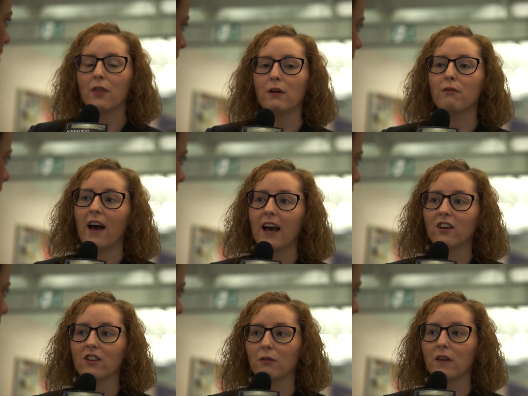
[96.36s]
the
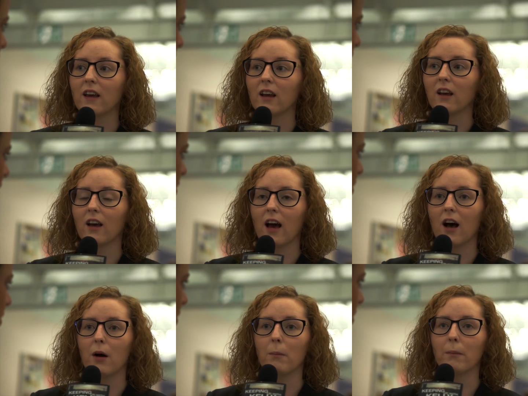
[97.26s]
effect everything
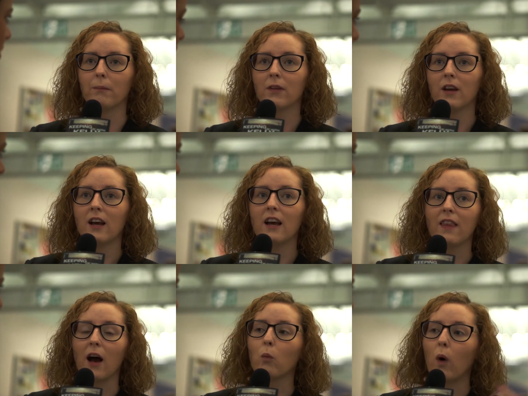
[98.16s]
um, in
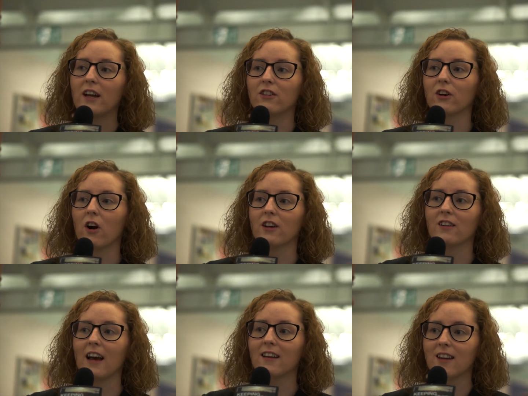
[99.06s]
that wider
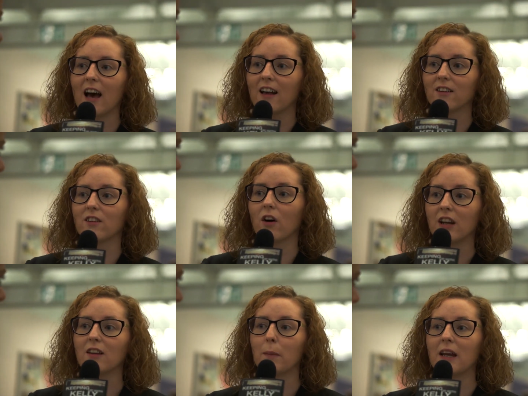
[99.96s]
context has on
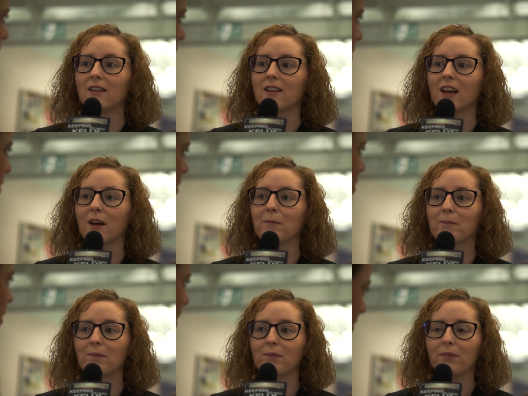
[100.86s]
his painting.
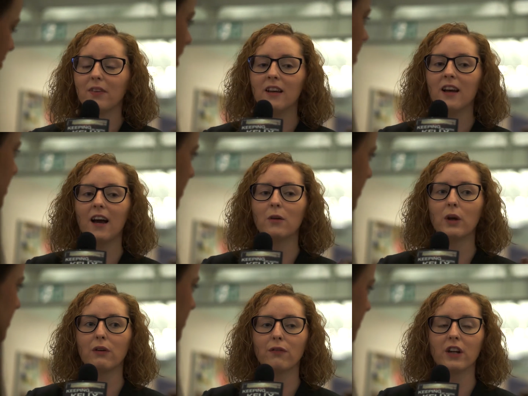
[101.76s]
And
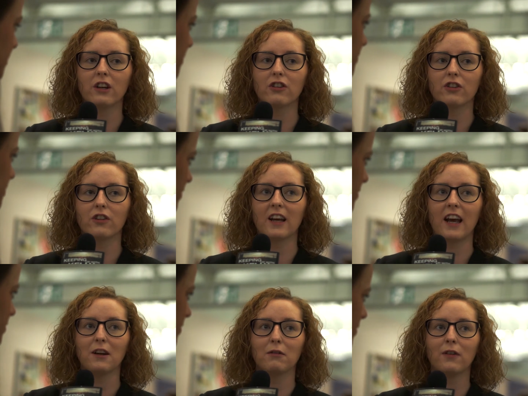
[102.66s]
we finish the
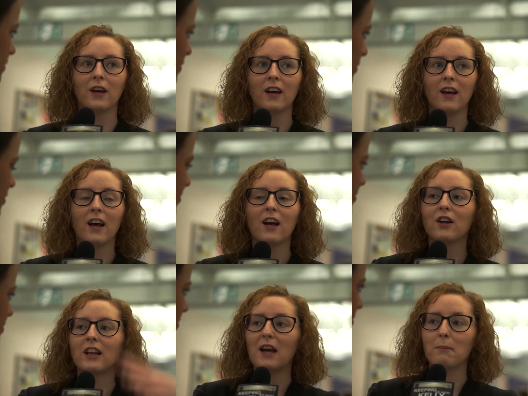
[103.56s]
kind of
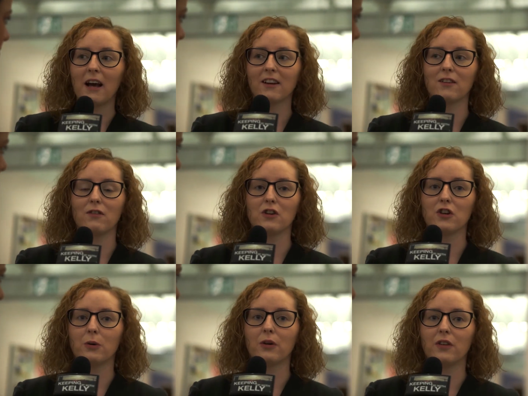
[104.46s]
climax of the
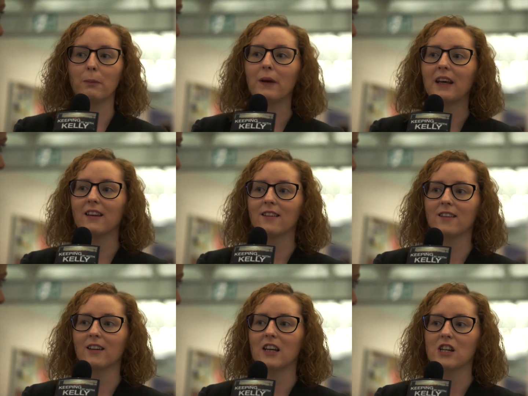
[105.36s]
show is a big
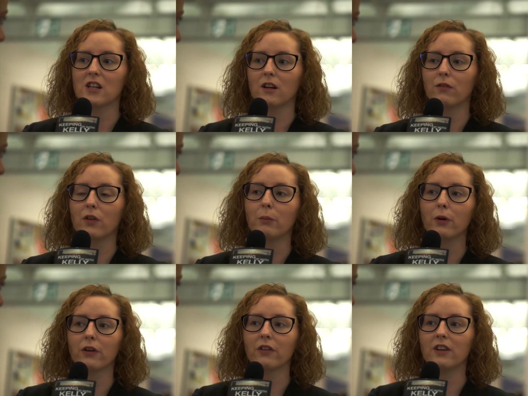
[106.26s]
installation of the
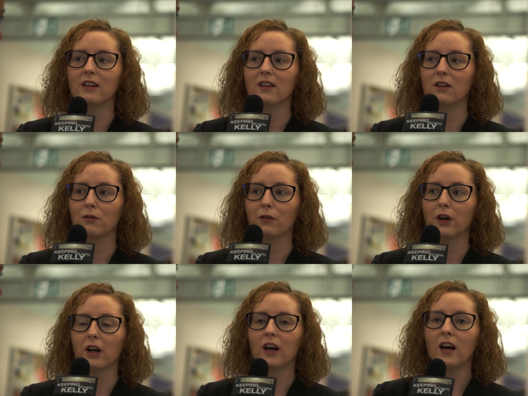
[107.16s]
murals he did
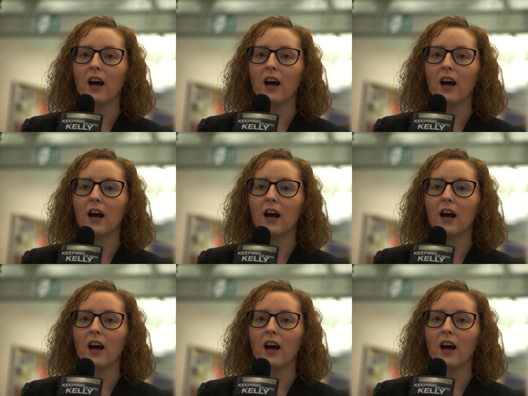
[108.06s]
for